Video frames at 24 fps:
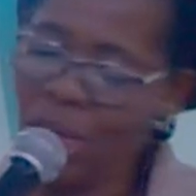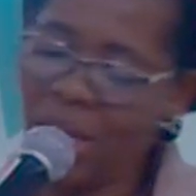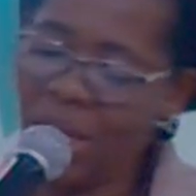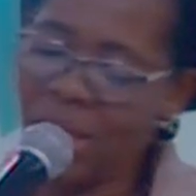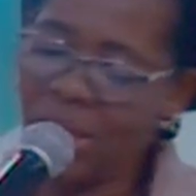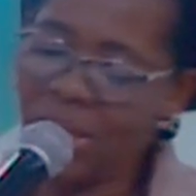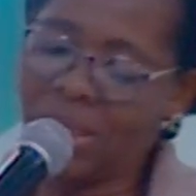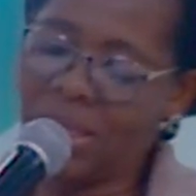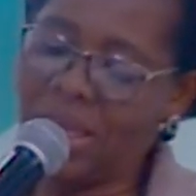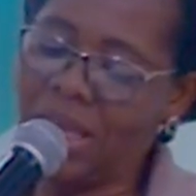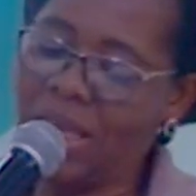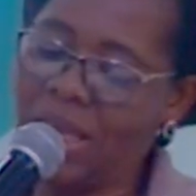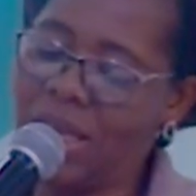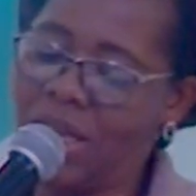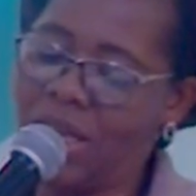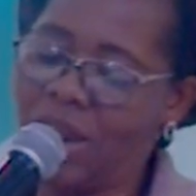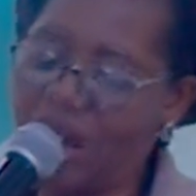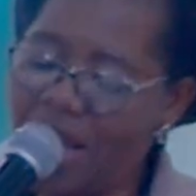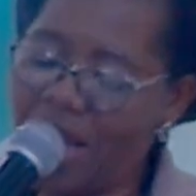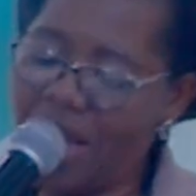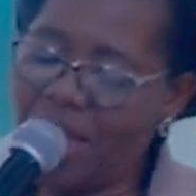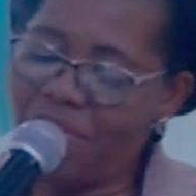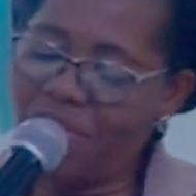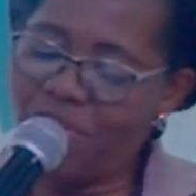to
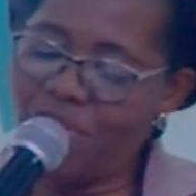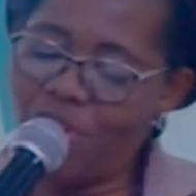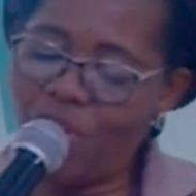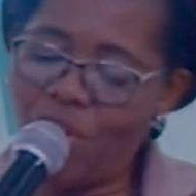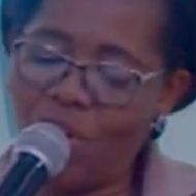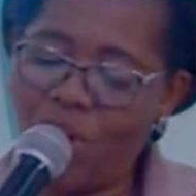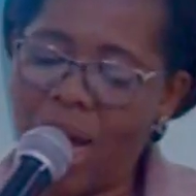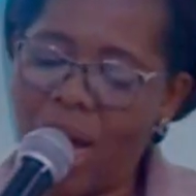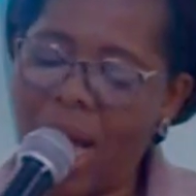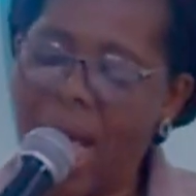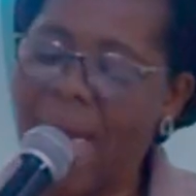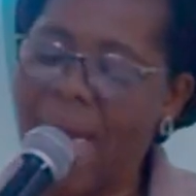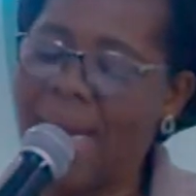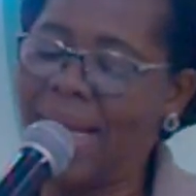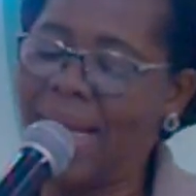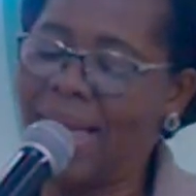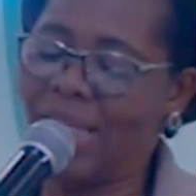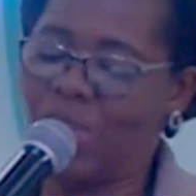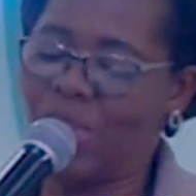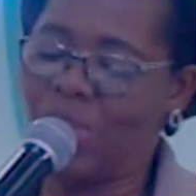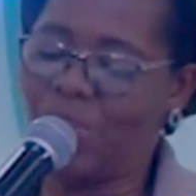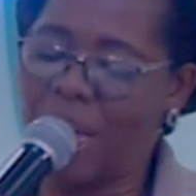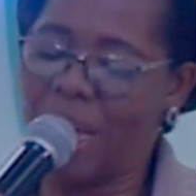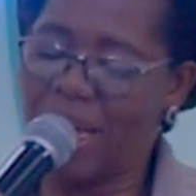give you an
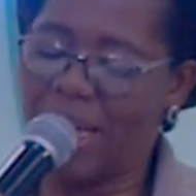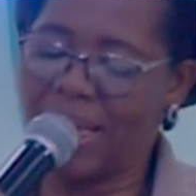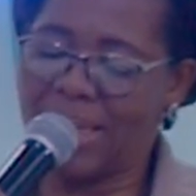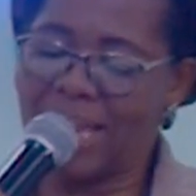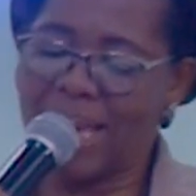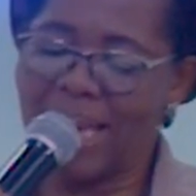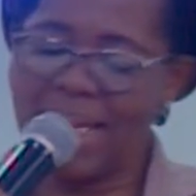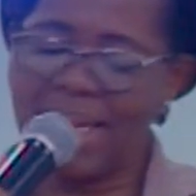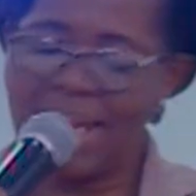expected